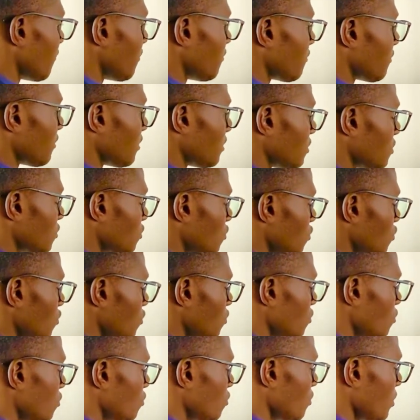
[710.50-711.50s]
got
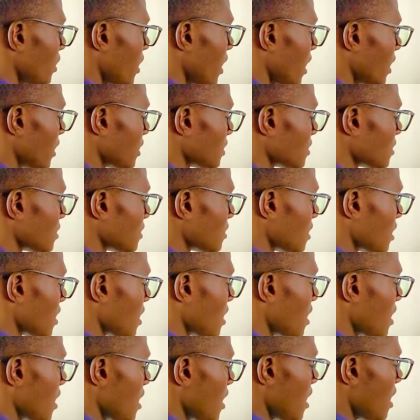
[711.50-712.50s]
2x
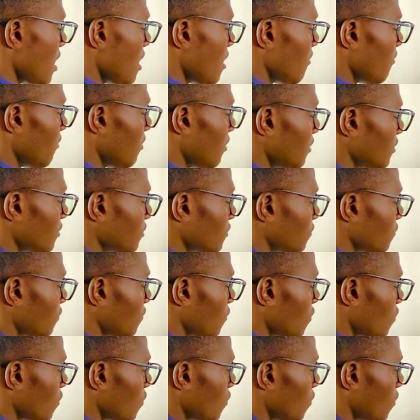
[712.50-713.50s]
plus 4
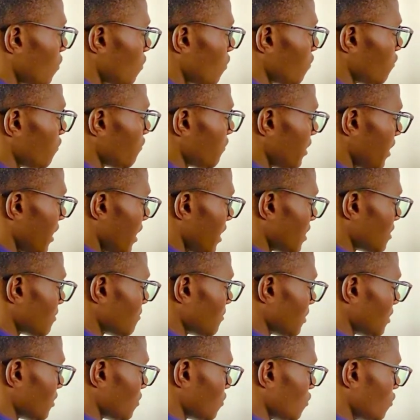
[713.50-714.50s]
over x minus
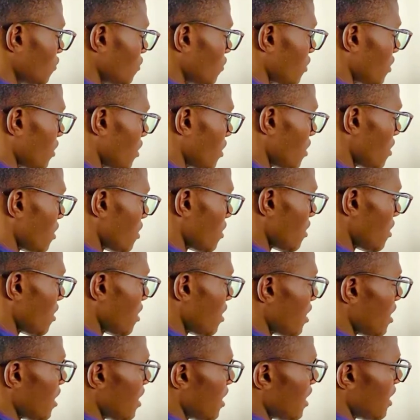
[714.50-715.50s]
2
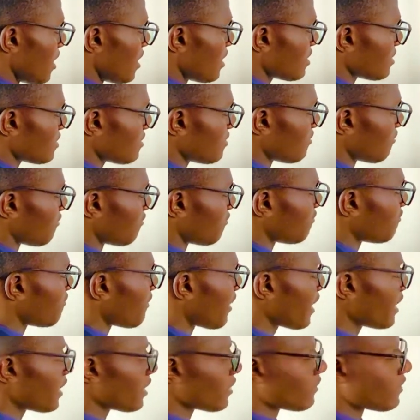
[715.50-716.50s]
is the
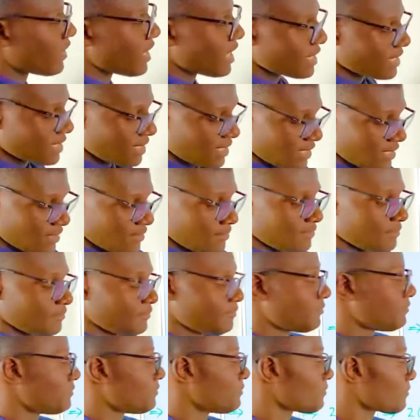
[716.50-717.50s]
final answer.
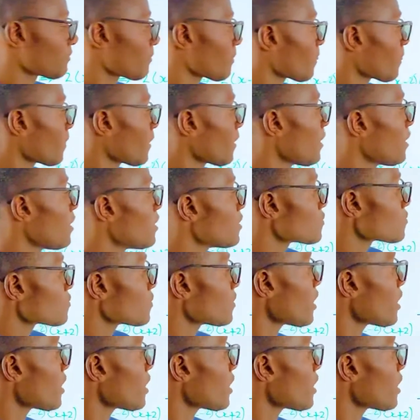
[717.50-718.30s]
So now